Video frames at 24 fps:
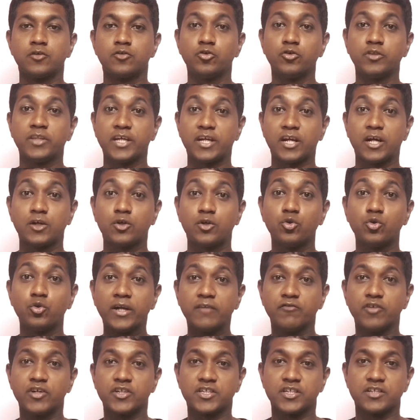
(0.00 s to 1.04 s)
So, there are two
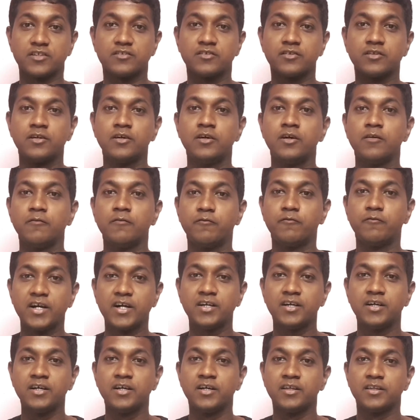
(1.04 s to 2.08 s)
inversions.
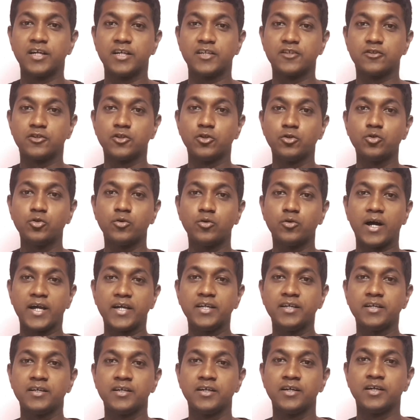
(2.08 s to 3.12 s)
One that is due to
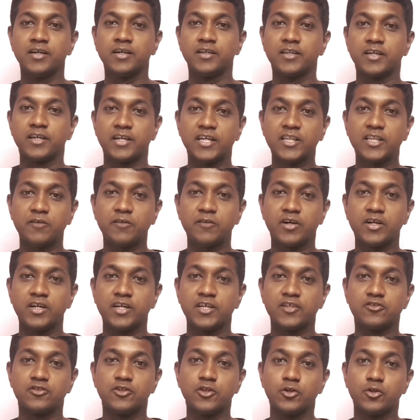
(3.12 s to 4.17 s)
eye, the another
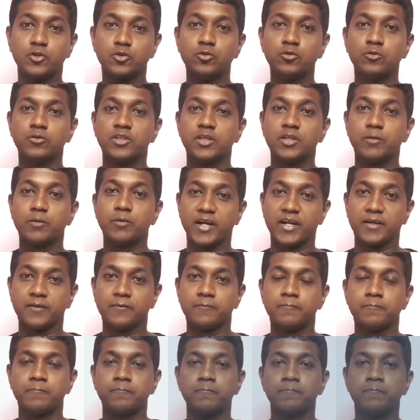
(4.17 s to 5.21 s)
one is due to the
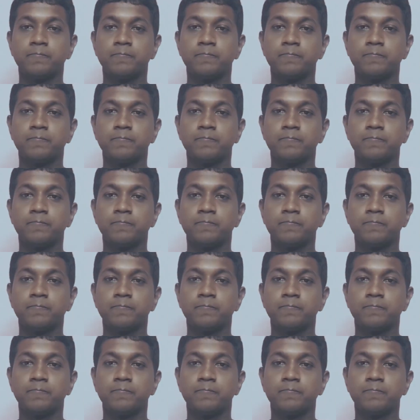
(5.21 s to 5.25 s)
brain.